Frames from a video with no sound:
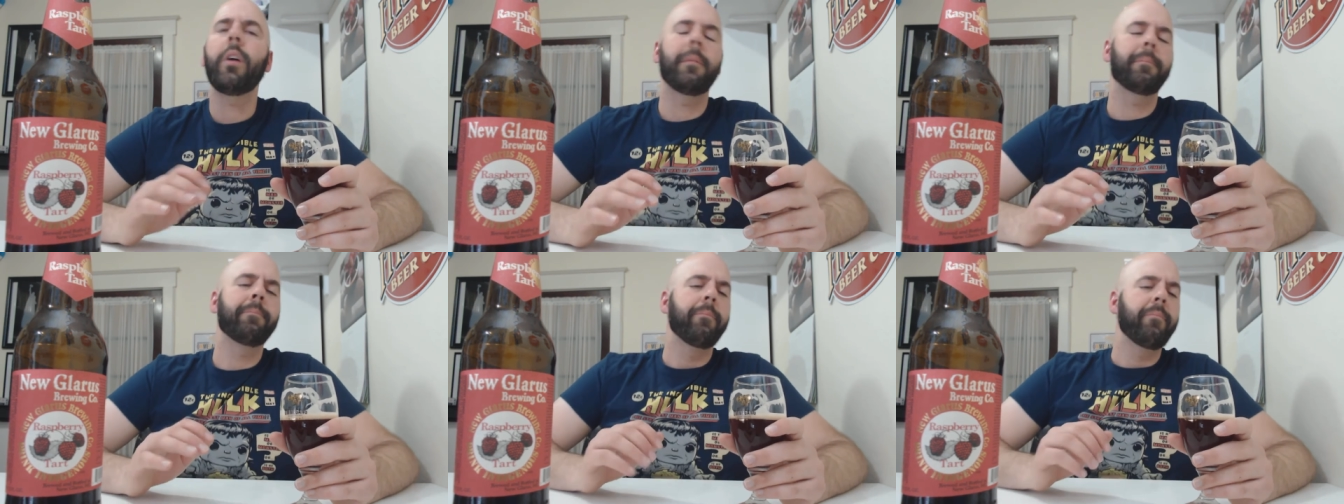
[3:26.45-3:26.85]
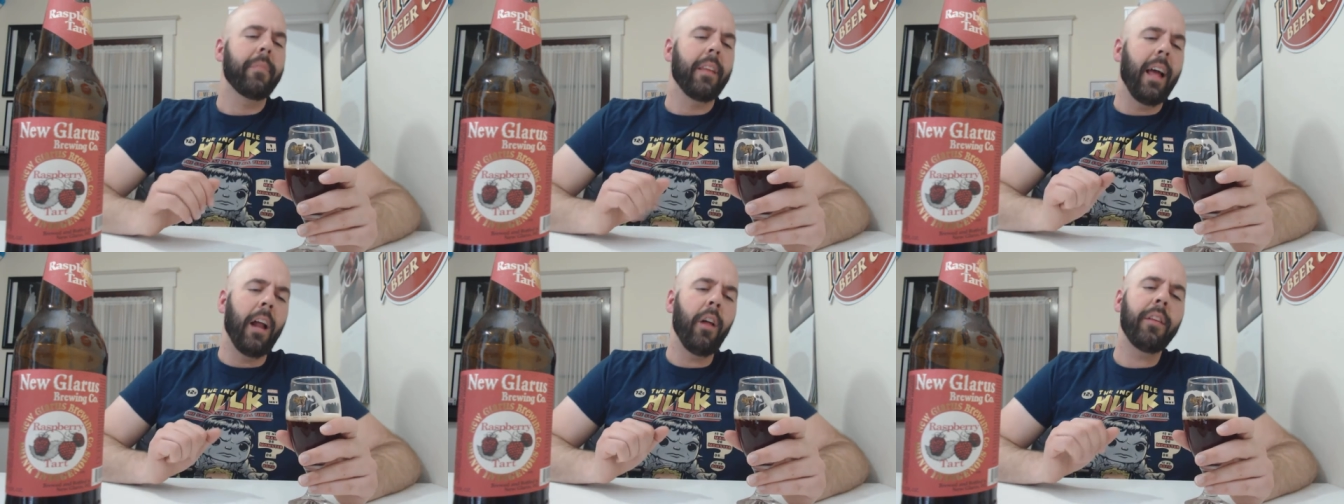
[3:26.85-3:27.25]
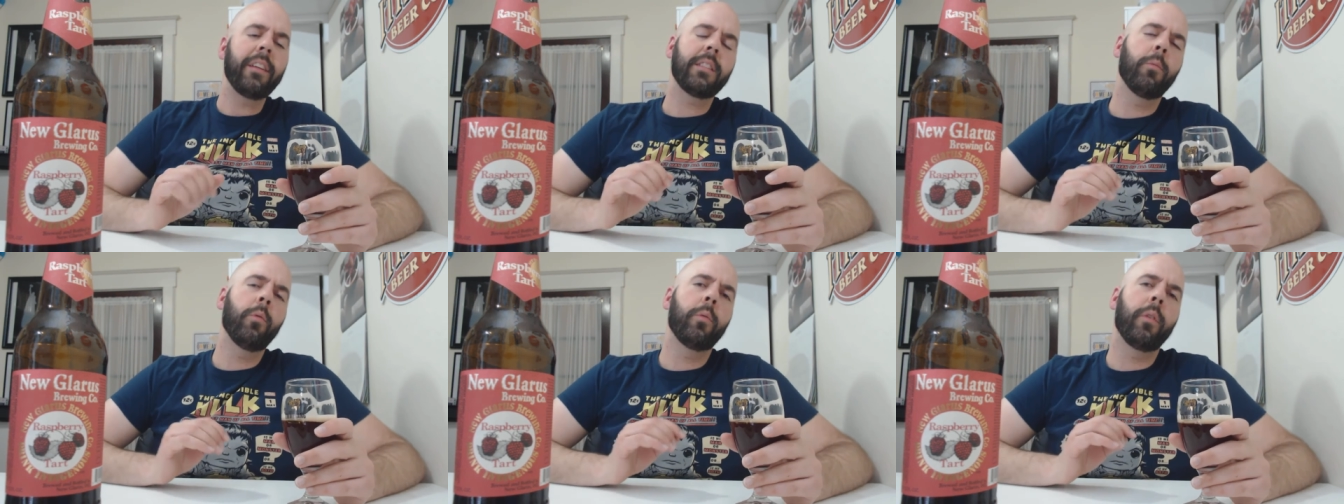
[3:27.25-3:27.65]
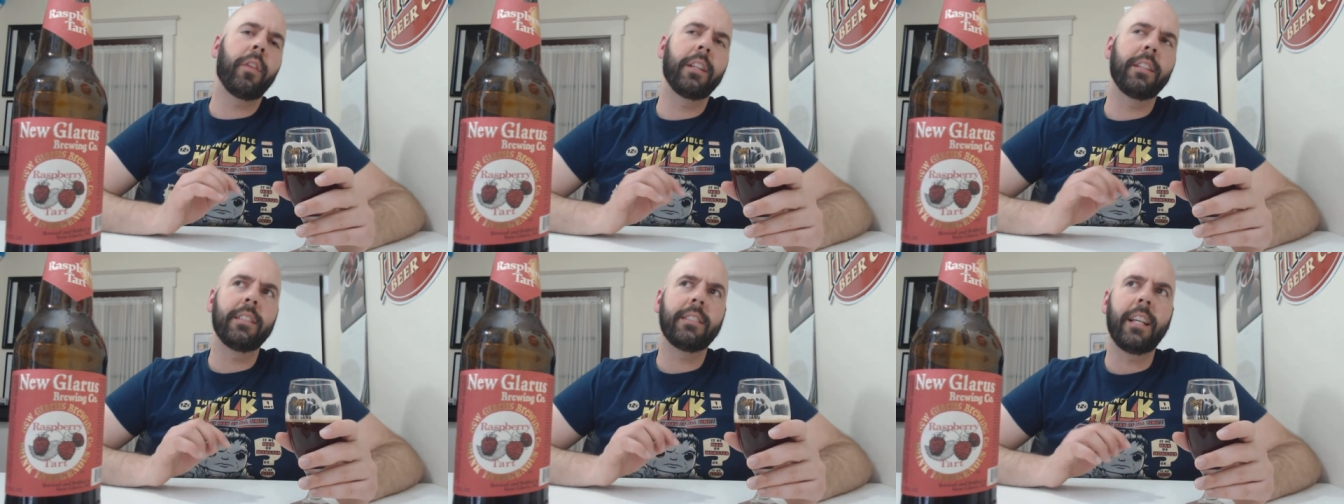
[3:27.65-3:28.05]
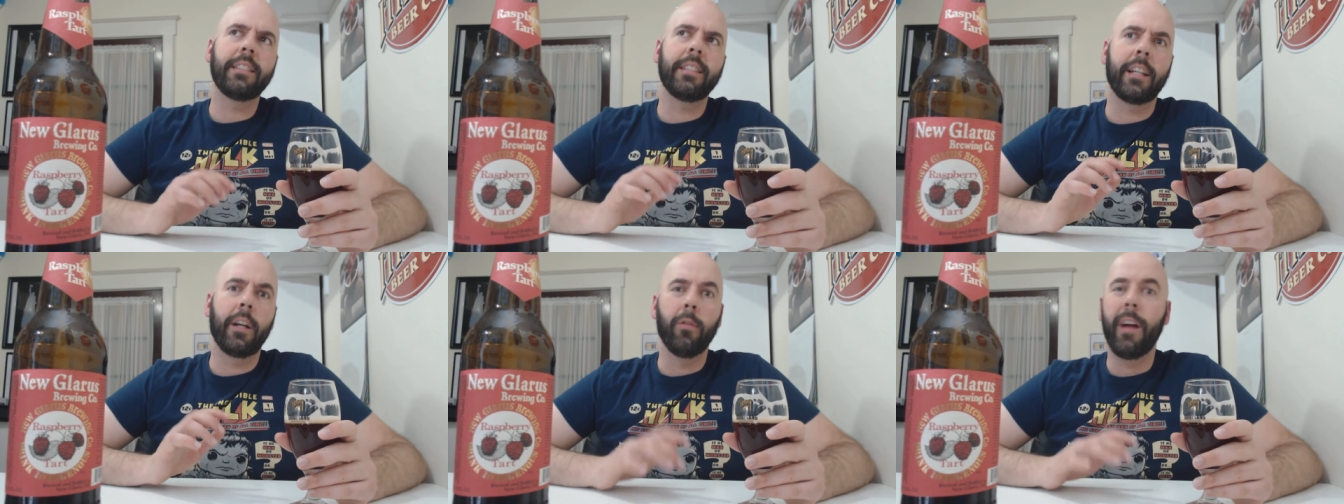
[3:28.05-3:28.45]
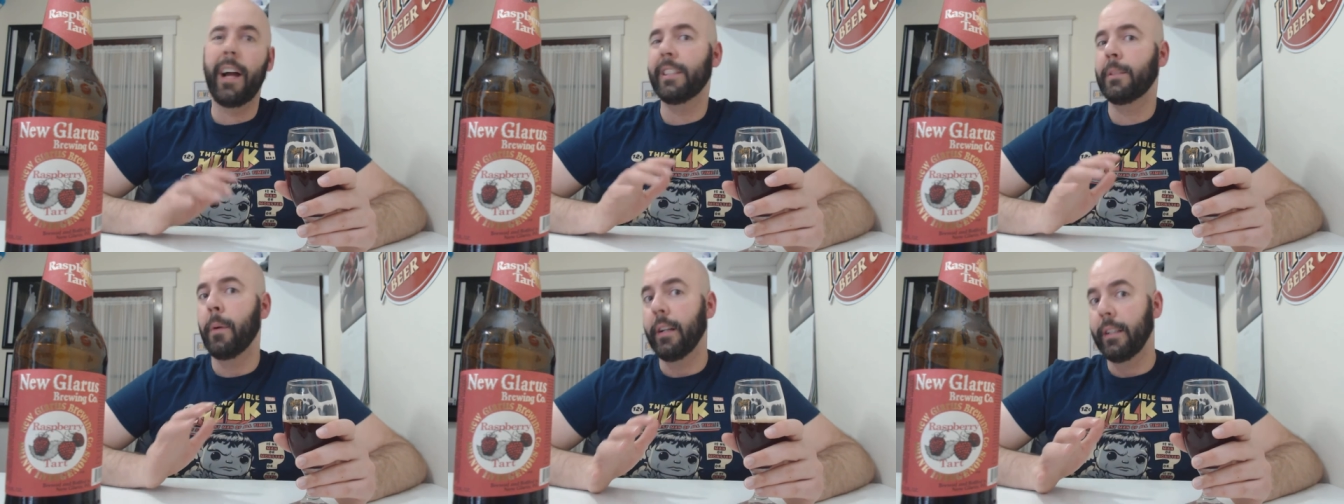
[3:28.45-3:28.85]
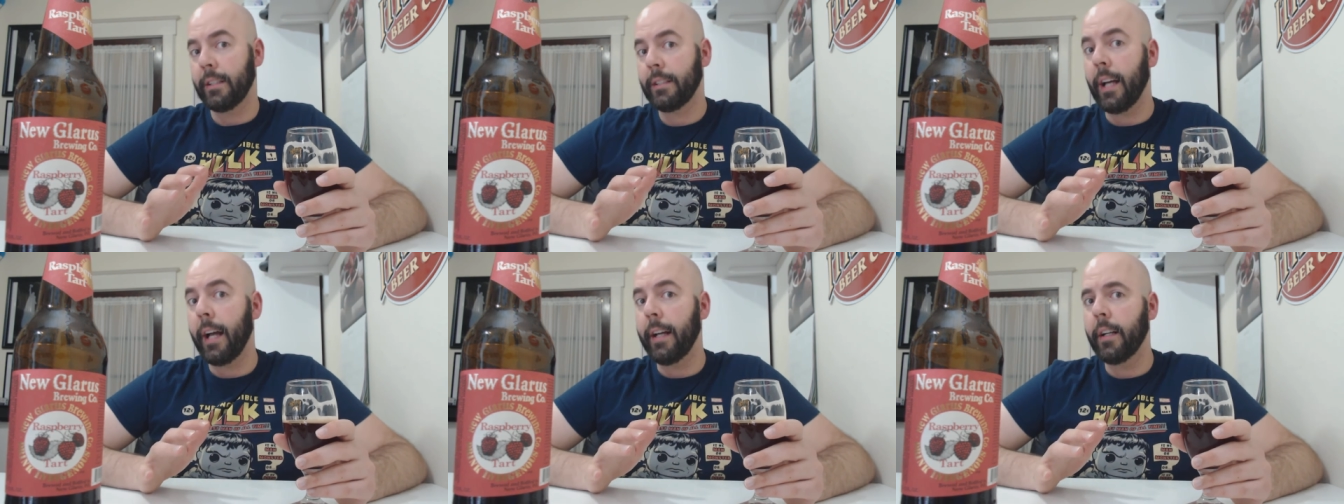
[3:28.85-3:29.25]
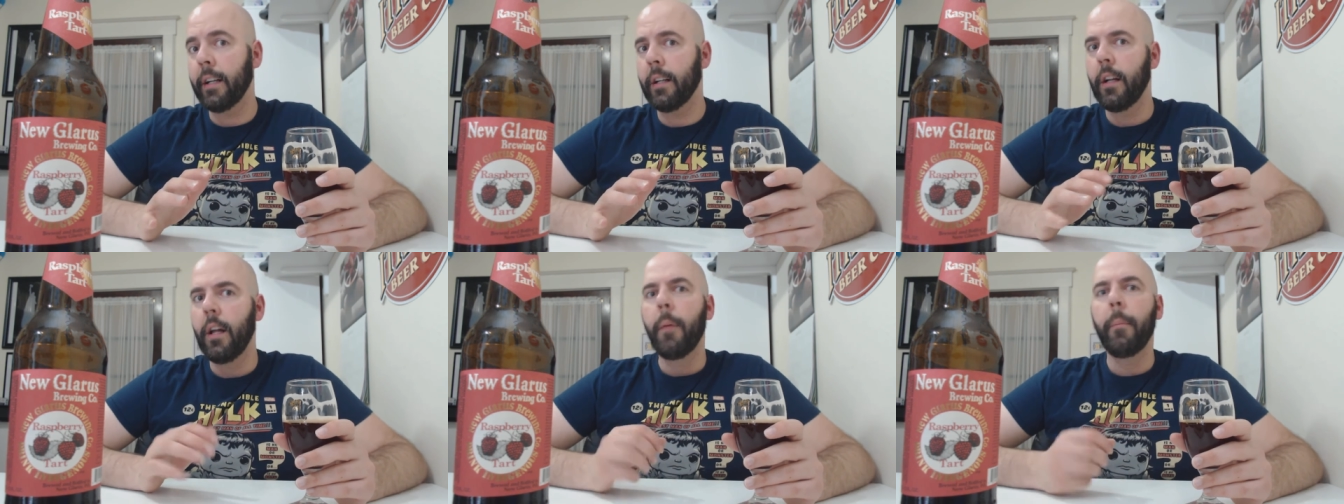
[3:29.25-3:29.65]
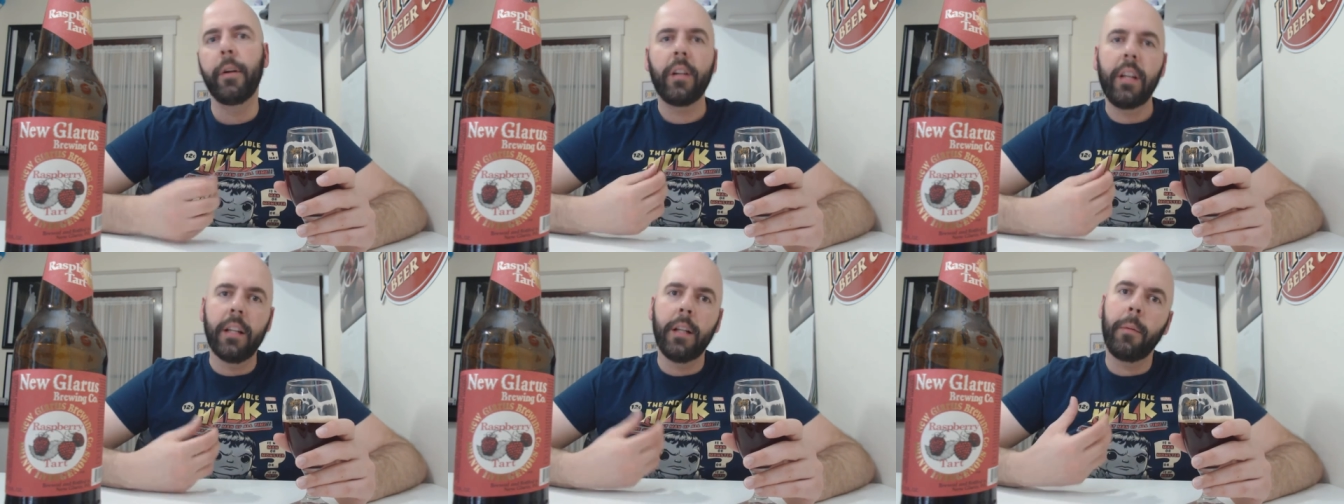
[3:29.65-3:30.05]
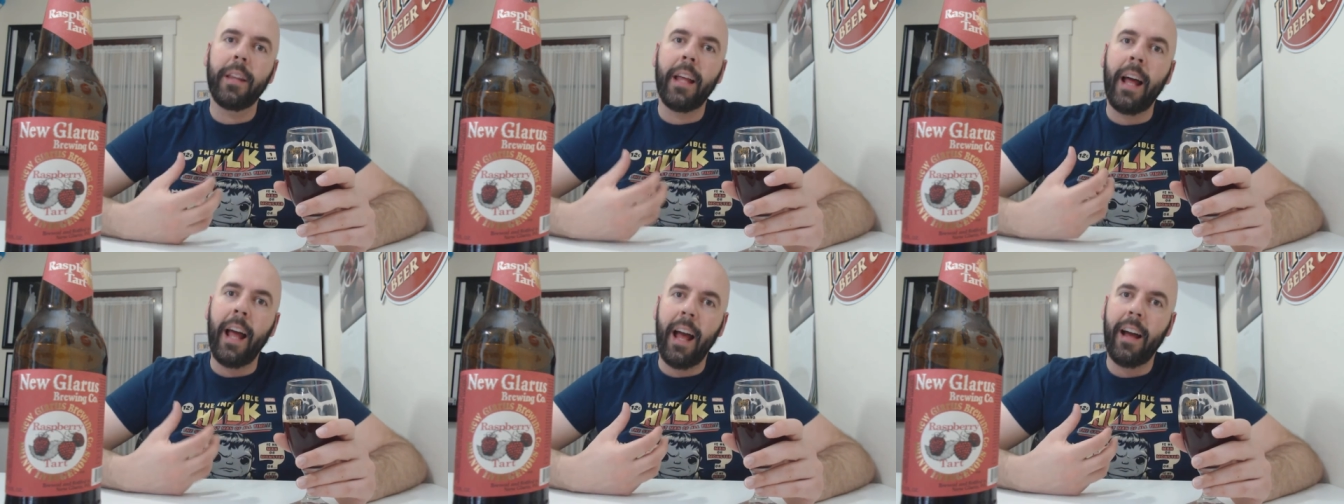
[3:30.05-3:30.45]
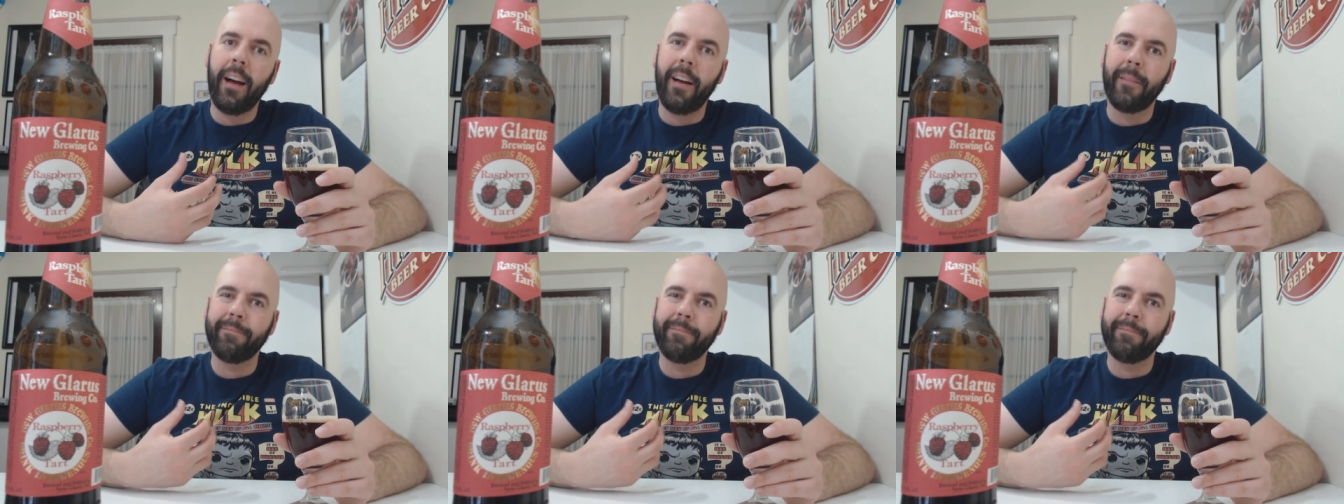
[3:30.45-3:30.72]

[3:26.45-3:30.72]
I don't think someone would think this tastes like a raspberry cider, but you get a little bit of that